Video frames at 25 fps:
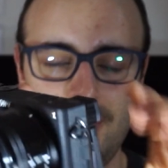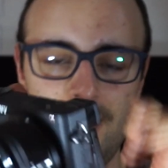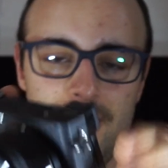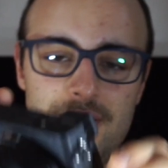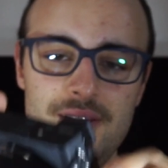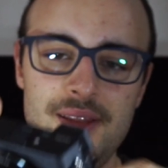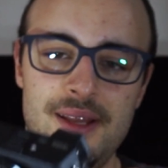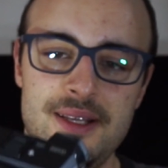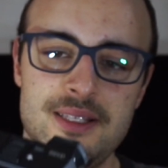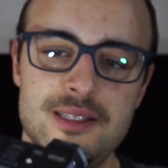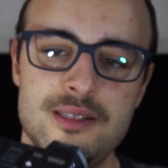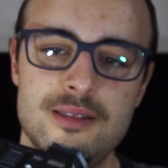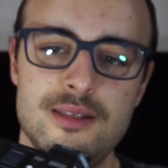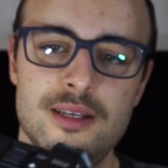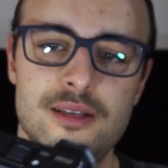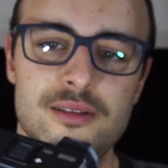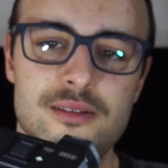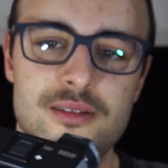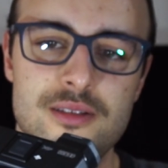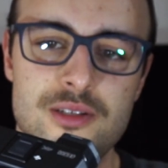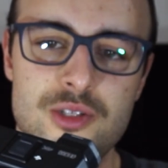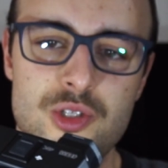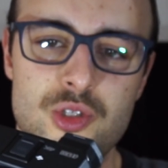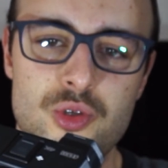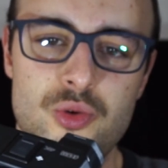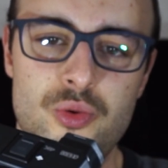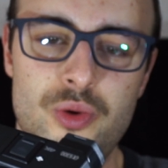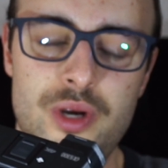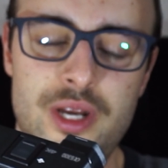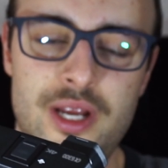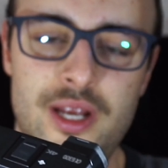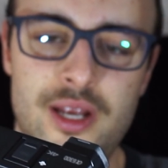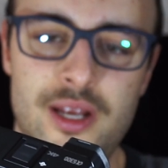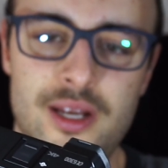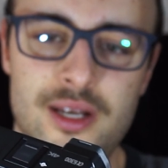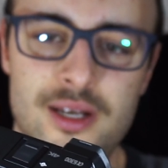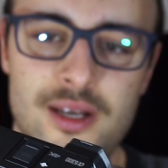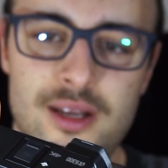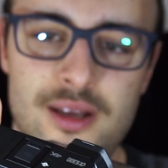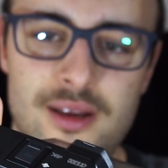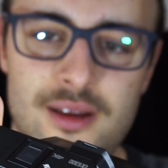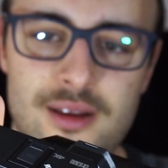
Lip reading: Let's tilt the screen.